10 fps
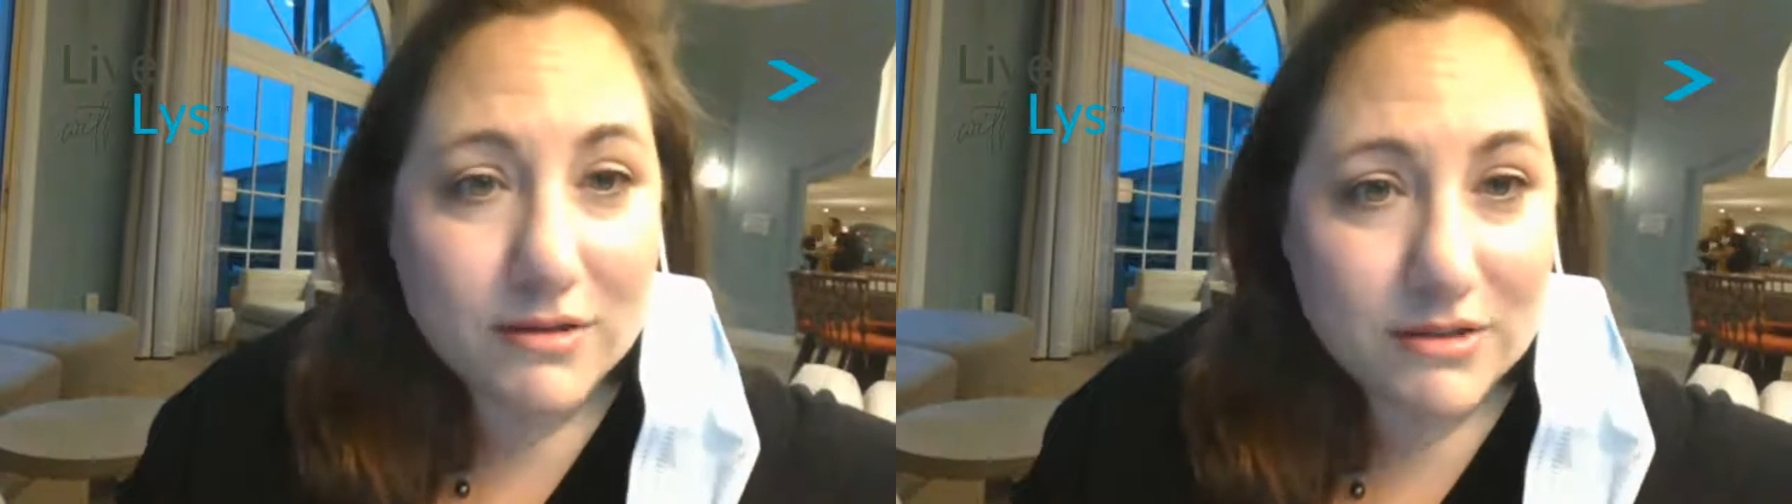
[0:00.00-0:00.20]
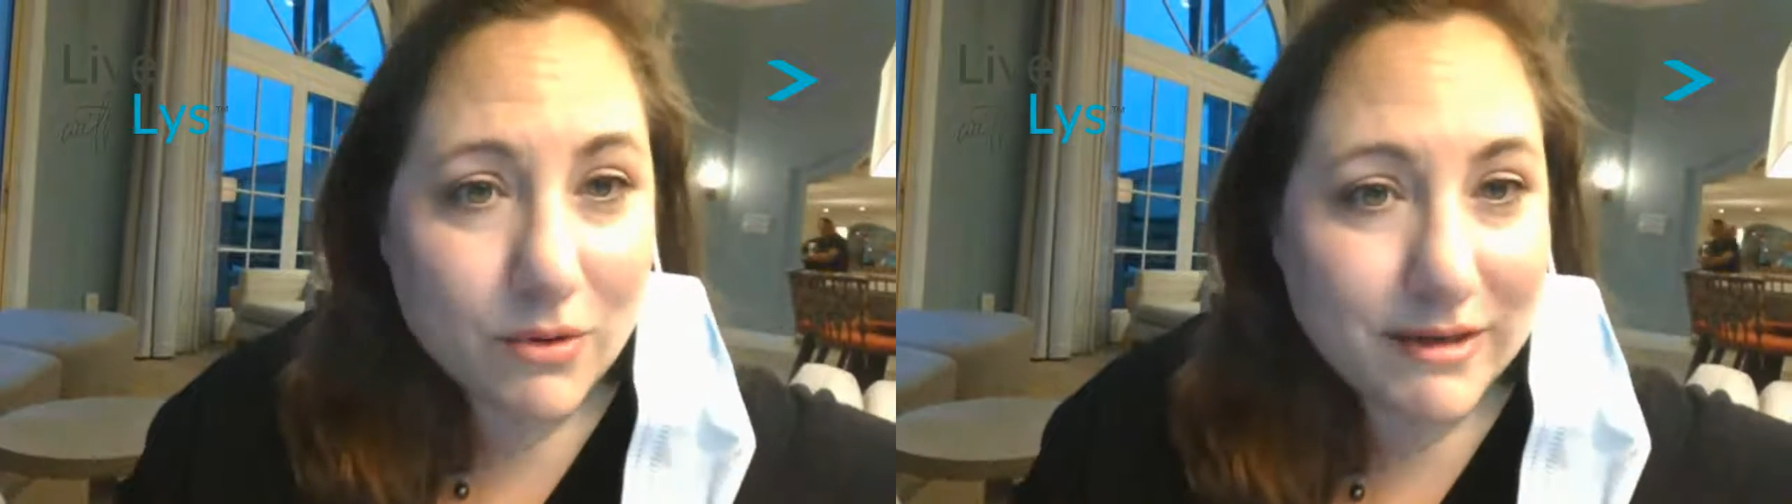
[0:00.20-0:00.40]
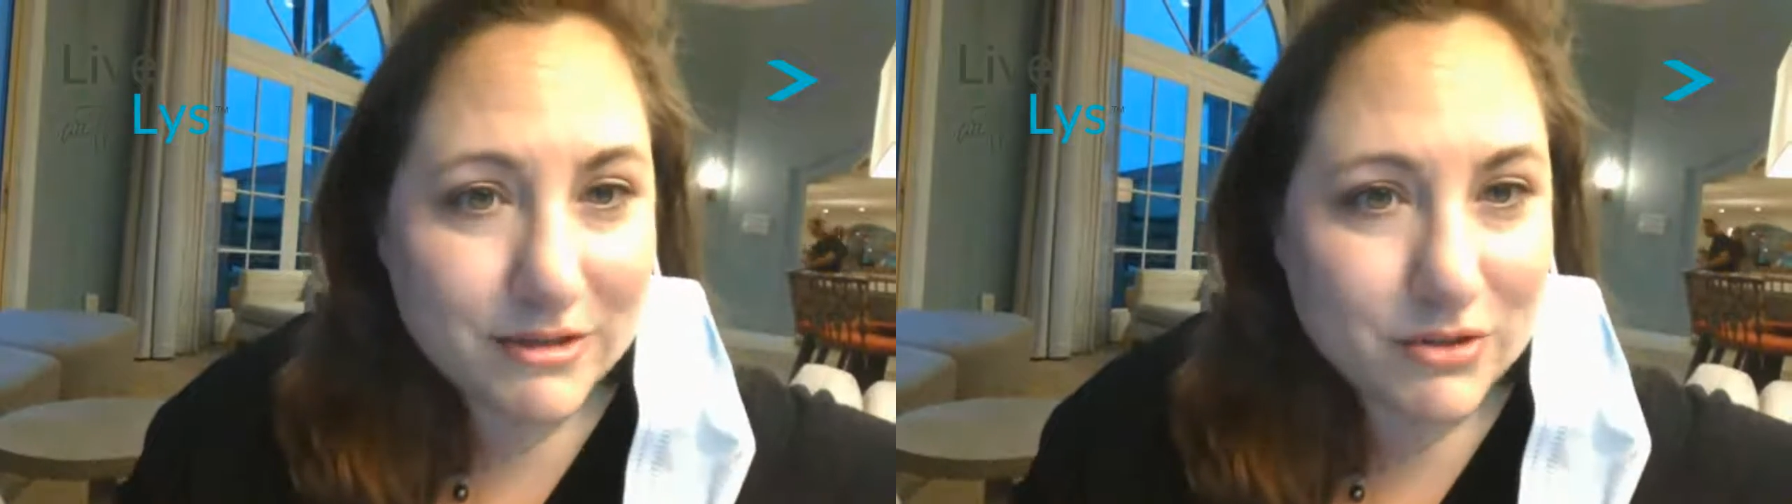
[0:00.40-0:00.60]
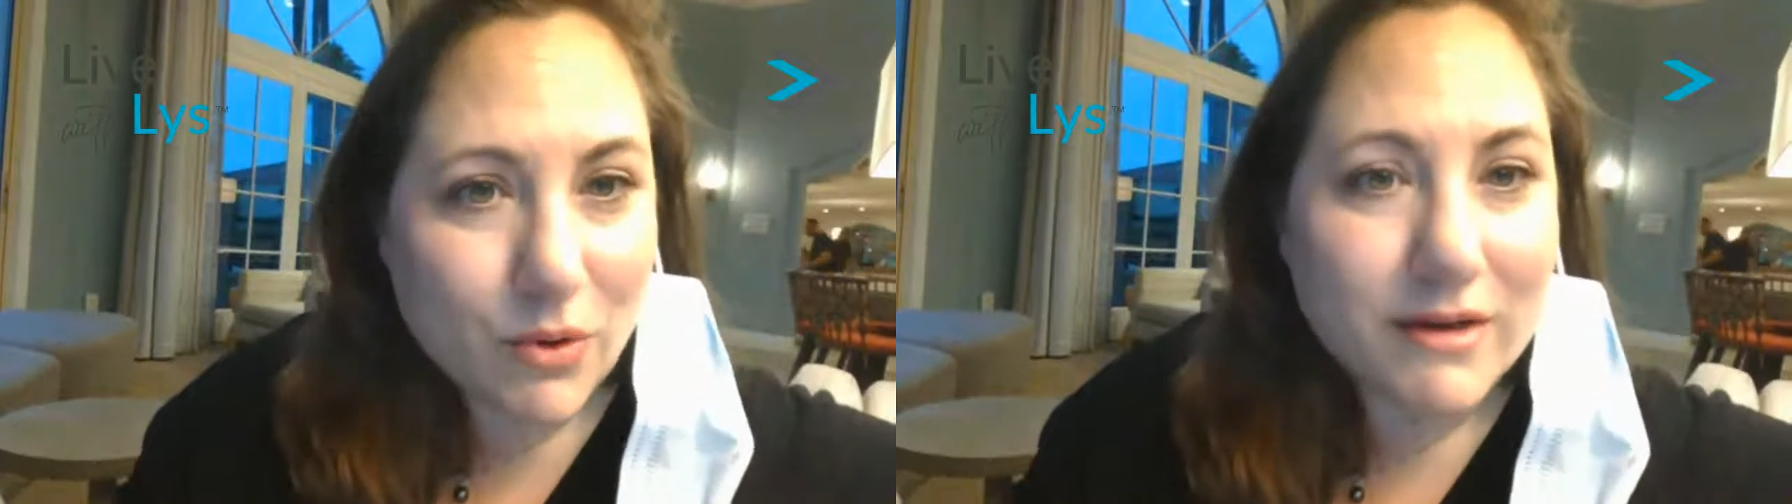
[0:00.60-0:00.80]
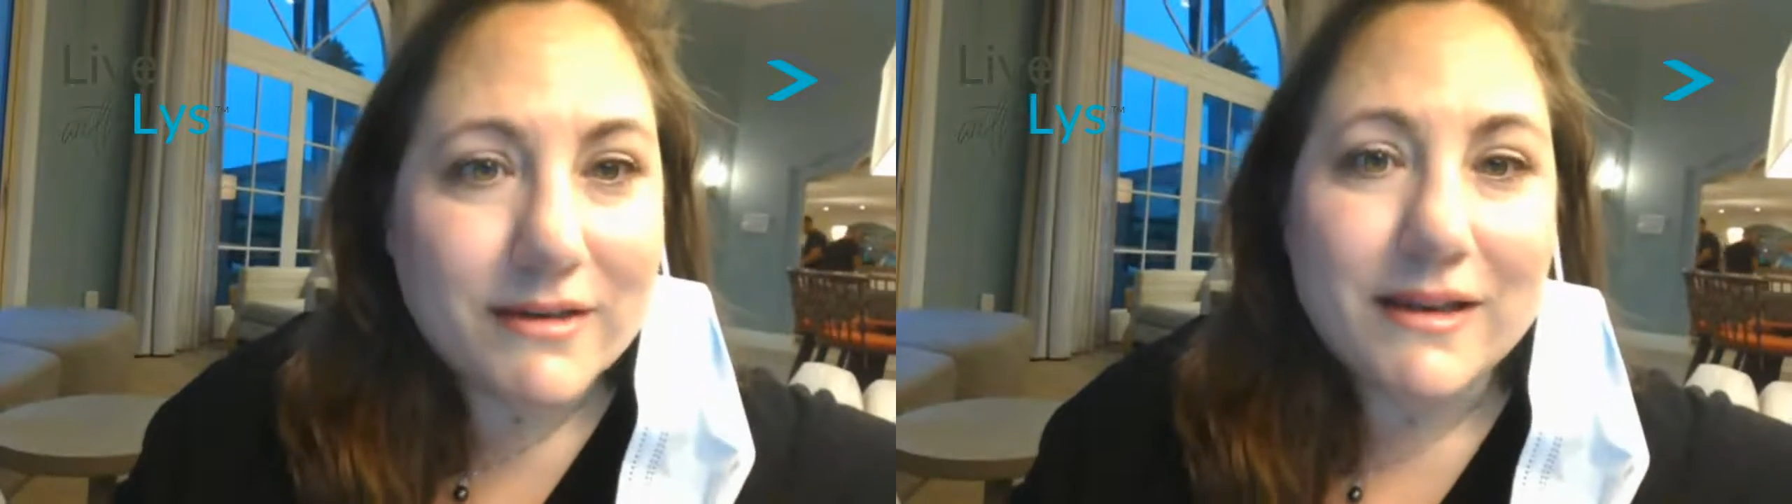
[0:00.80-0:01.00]
story
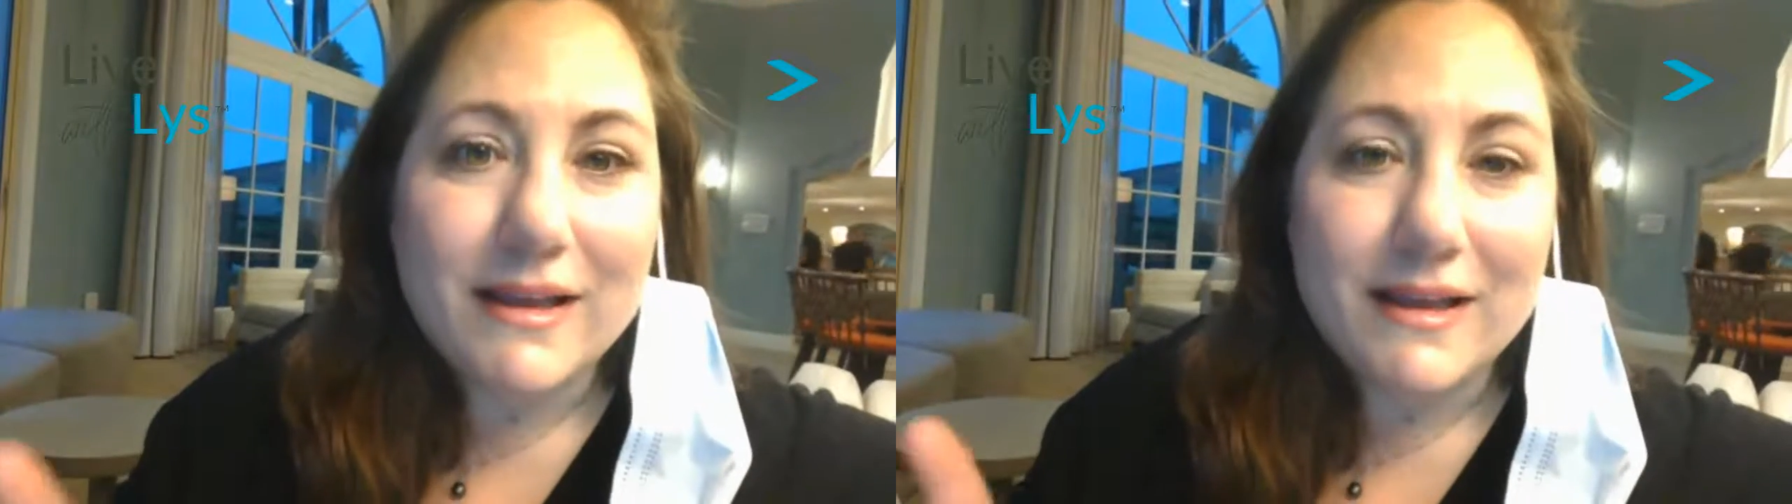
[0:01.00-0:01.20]
short,